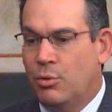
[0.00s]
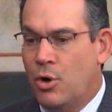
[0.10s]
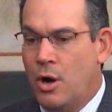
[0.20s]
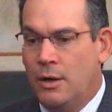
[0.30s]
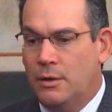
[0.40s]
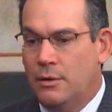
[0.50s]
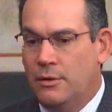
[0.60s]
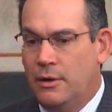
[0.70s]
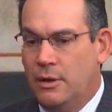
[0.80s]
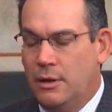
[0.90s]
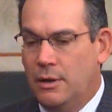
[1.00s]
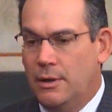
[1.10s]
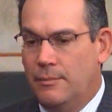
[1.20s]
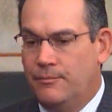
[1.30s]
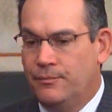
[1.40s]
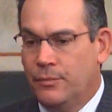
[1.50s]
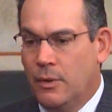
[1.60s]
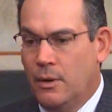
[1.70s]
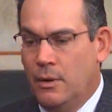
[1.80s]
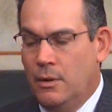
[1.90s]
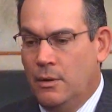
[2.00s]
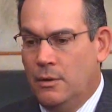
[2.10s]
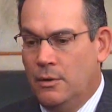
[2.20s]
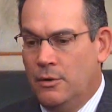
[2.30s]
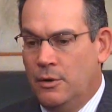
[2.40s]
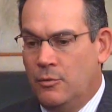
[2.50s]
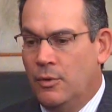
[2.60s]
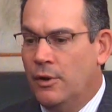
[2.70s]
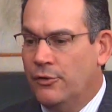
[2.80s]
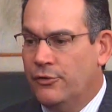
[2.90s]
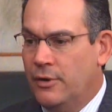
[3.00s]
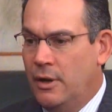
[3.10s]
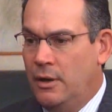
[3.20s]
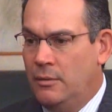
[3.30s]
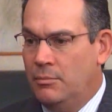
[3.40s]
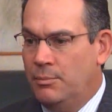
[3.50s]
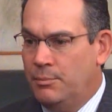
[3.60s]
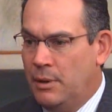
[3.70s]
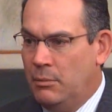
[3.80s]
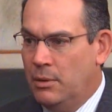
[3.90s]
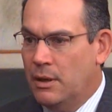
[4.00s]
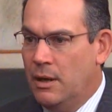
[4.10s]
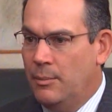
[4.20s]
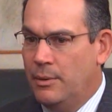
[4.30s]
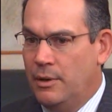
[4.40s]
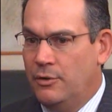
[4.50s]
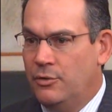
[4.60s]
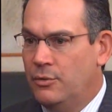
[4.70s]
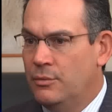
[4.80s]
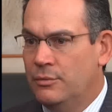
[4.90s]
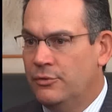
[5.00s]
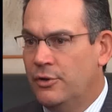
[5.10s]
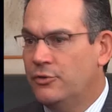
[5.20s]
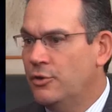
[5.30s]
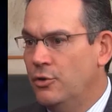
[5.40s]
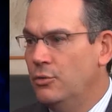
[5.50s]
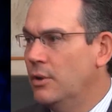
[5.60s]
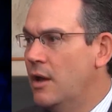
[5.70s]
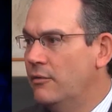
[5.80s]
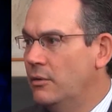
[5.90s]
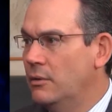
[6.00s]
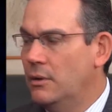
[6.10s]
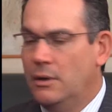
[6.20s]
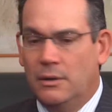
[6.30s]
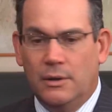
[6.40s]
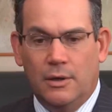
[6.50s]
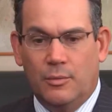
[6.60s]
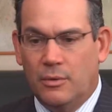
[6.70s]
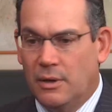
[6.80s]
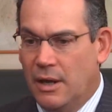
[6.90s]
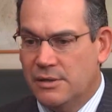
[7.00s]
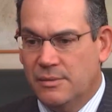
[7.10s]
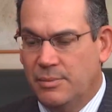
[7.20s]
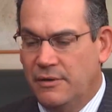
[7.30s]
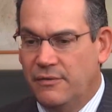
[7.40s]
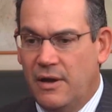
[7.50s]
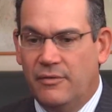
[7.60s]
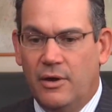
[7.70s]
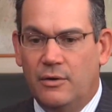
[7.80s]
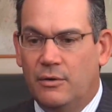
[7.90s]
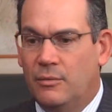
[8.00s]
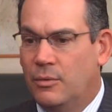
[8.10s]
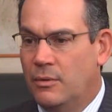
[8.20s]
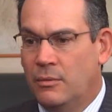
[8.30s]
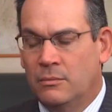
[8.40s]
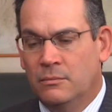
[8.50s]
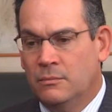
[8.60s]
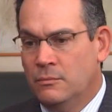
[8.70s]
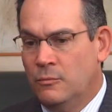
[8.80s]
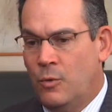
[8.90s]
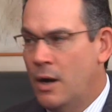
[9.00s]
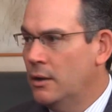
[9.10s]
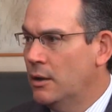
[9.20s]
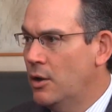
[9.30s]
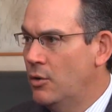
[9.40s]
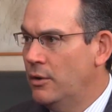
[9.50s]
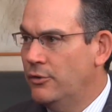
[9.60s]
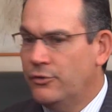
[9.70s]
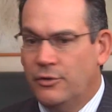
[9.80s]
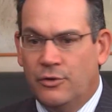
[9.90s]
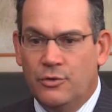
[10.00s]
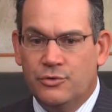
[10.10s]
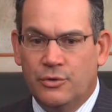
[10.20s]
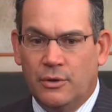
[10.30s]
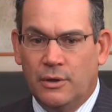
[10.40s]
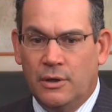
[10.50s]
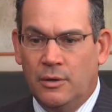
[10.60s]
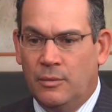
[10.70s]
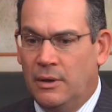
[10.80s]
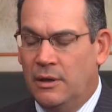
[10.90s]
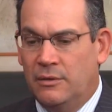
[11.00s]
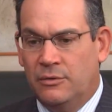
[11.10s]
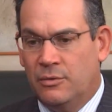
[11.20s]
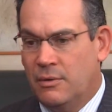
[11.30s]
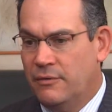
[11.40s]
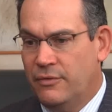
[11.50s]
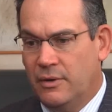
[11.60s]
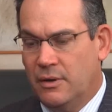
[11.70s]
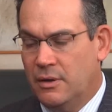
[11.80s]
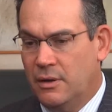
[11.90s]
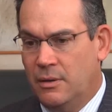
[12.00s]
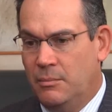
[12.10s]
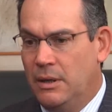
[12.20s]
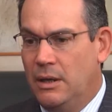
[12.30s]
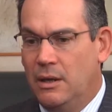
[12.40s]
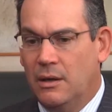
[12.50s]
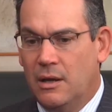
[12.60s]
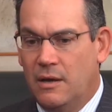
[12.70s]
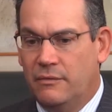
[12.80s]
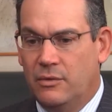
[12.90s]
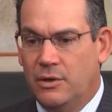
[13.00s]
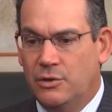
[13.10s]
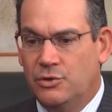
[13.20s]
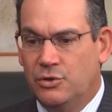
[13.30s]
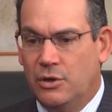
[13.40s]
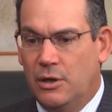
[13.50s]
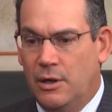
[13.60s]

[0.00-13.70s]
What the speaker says: brought the real estate public company to such a new level. We're in the S&P 500. We're widely owned institutionally. We get terrific media coverage.